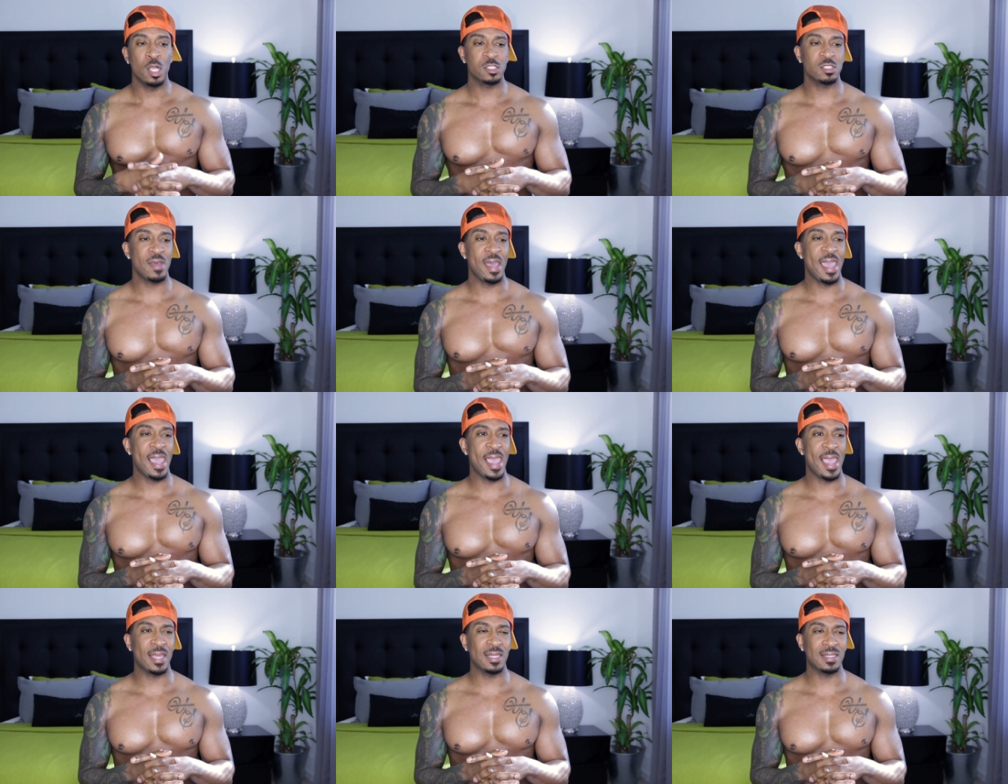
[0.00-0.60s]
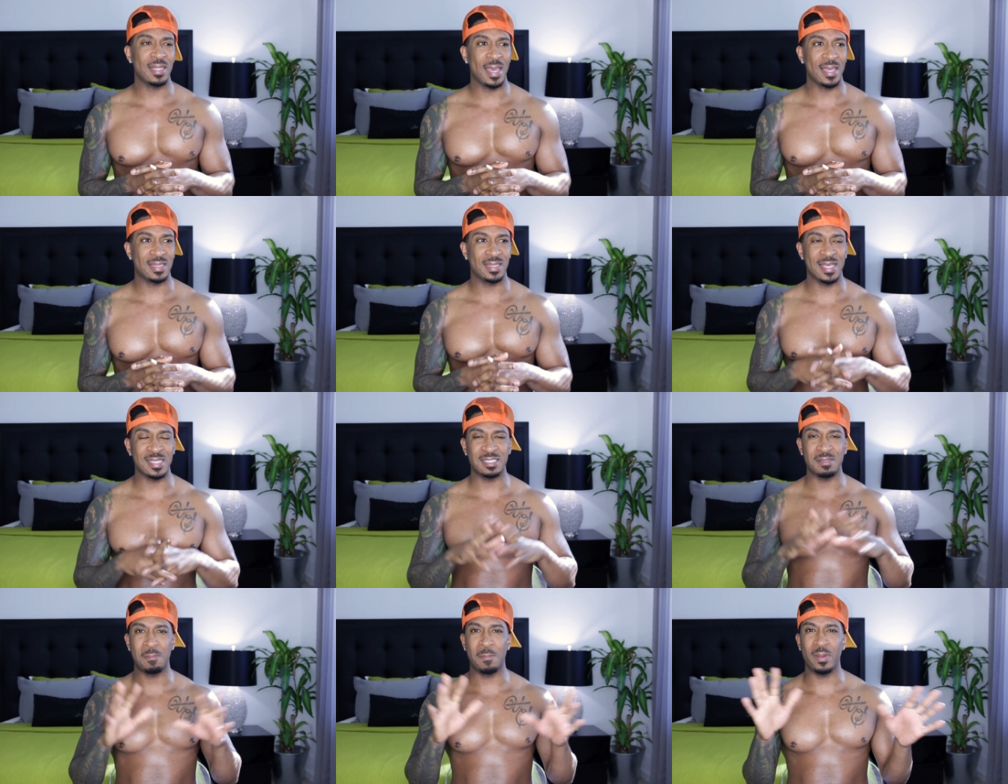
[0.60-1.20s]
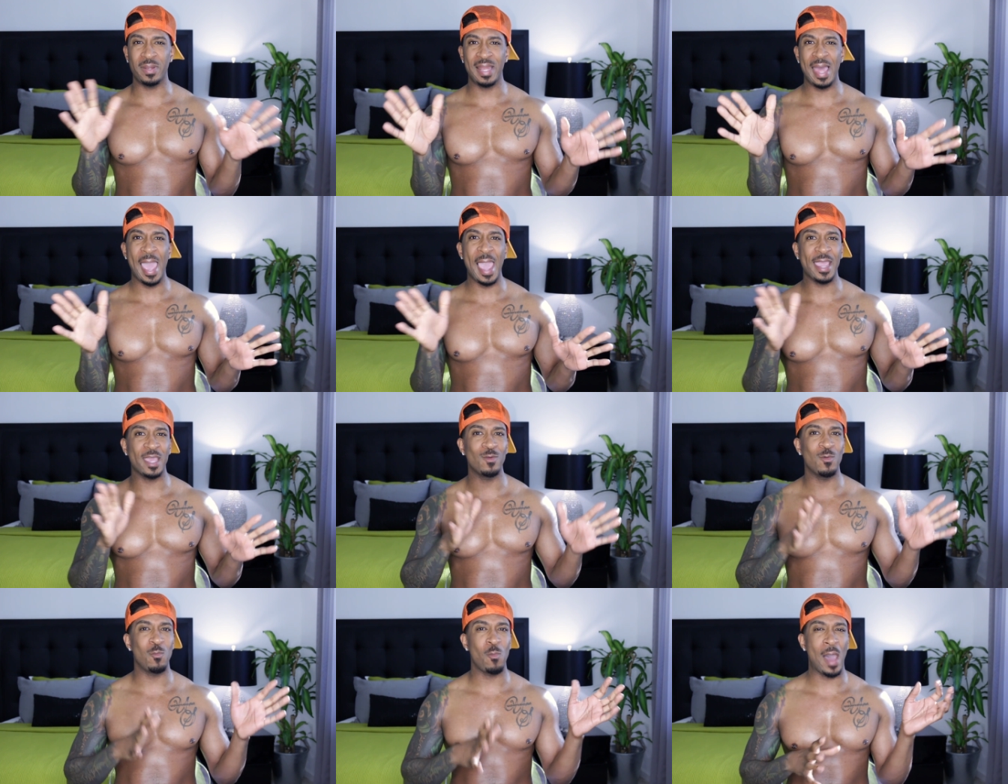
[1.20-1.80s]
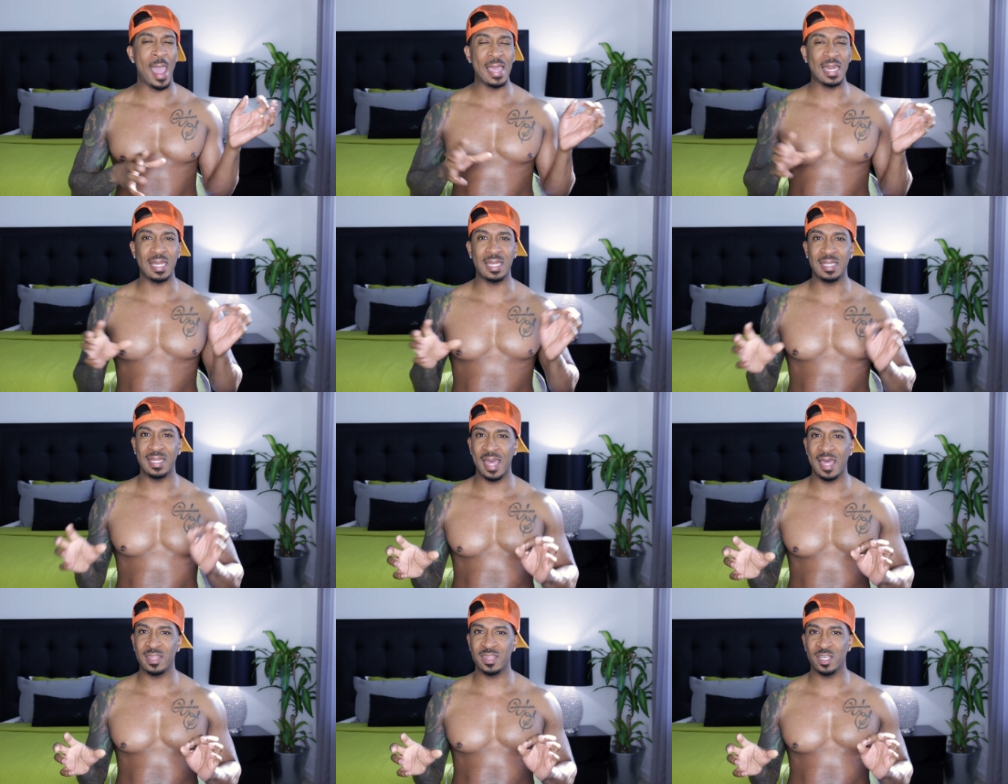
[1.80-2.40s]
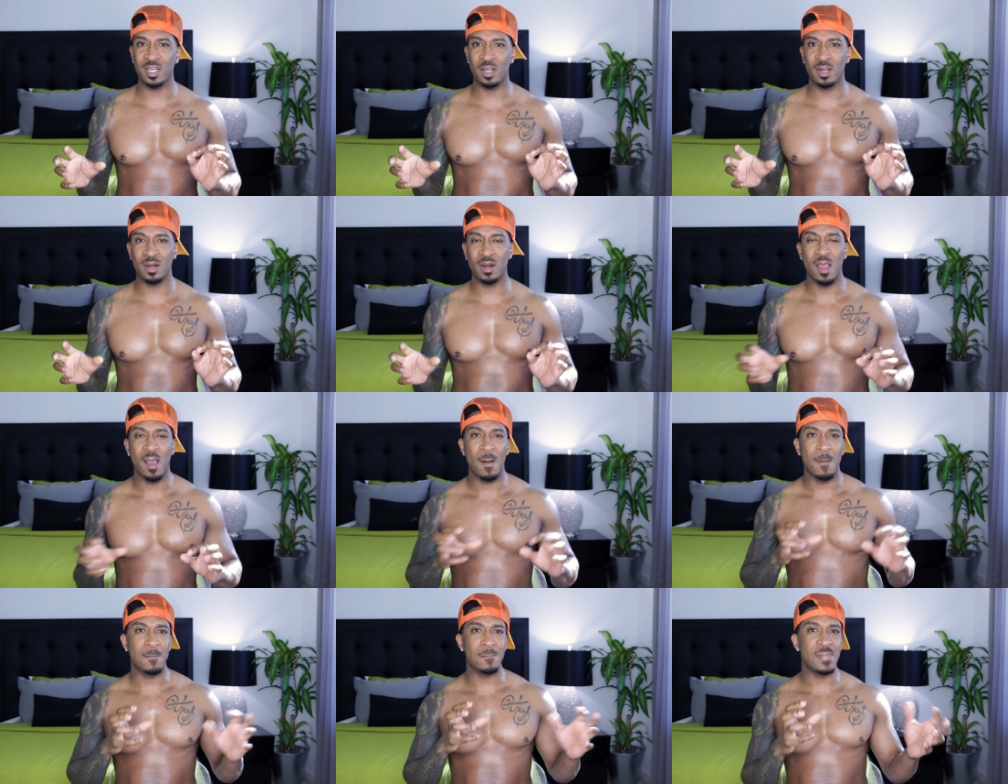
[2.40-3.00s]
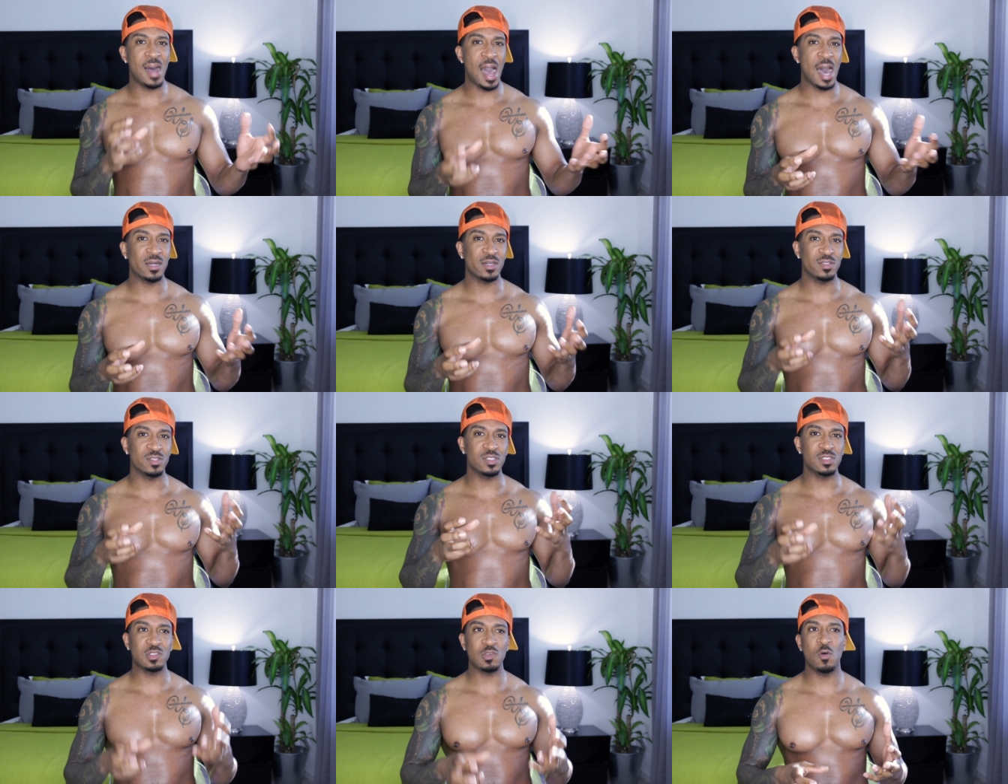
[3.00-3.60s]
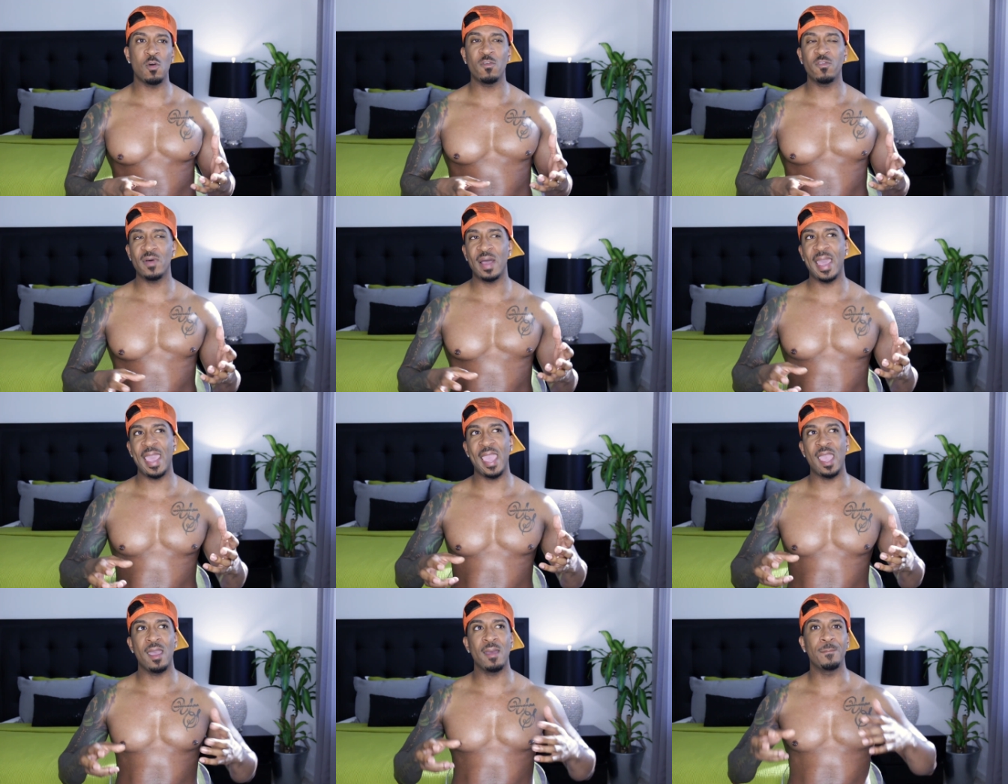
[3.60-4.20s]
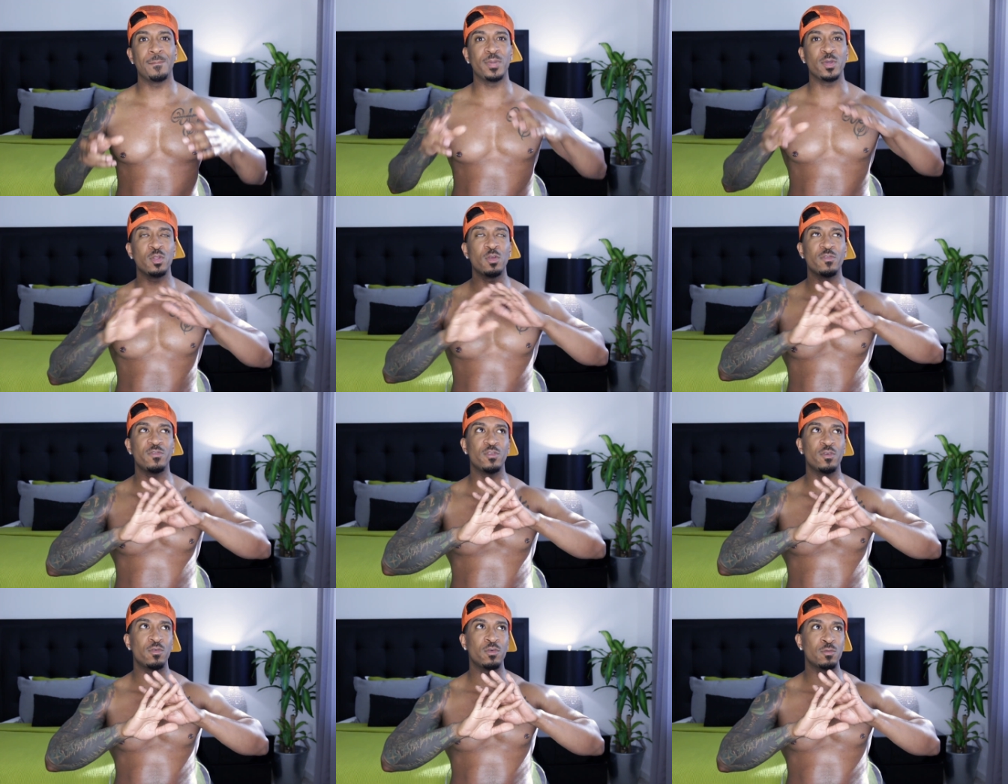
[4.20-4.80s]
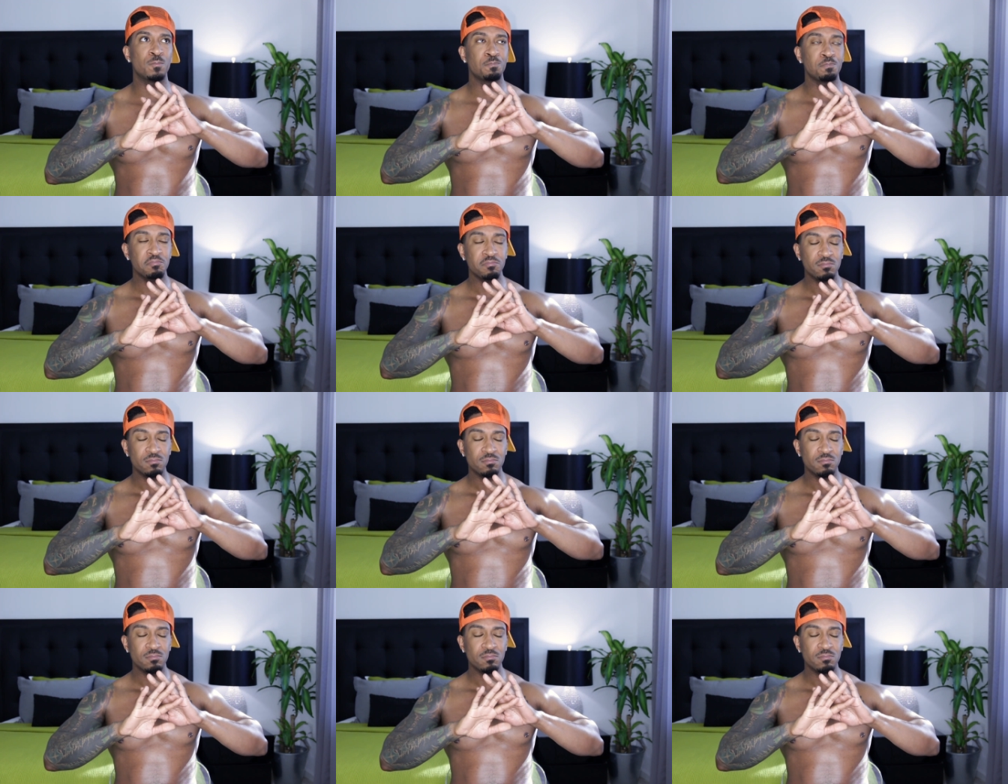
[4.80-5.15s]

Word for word: So I had like this black and white leather modern sofa. I had beautiful